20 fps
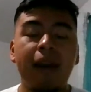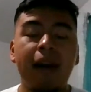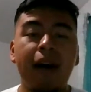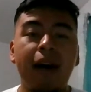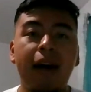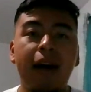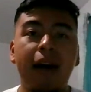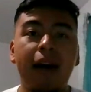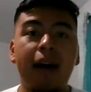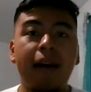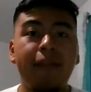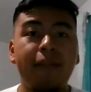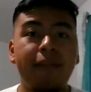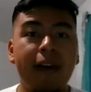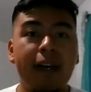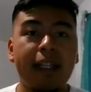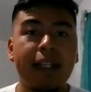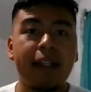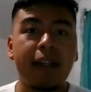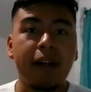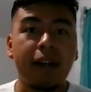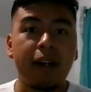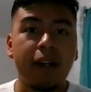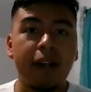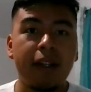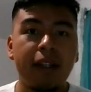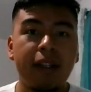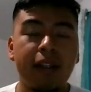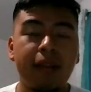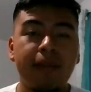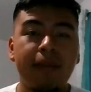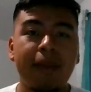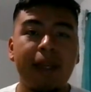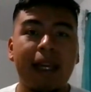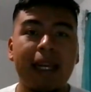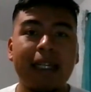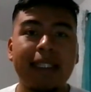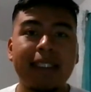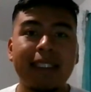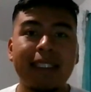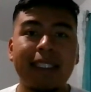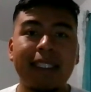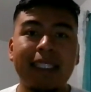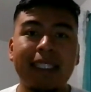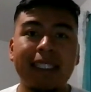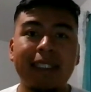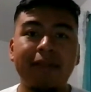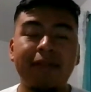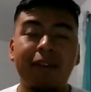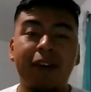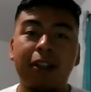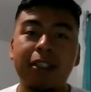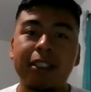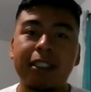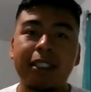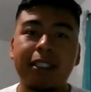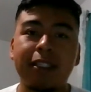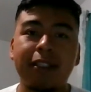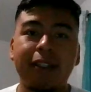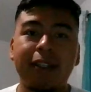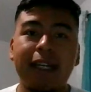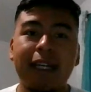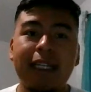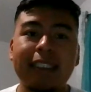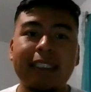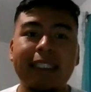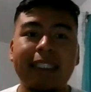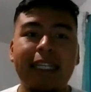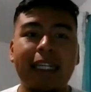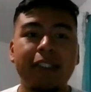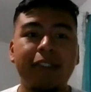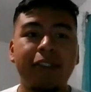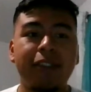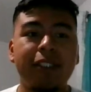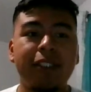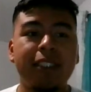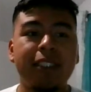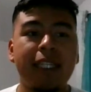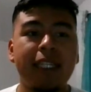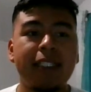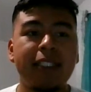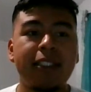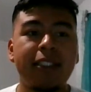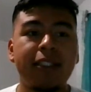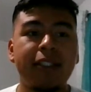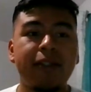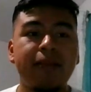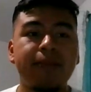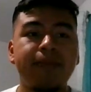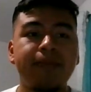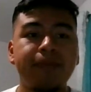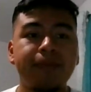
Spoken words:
affect the Earth as it falls under as a natural disaster.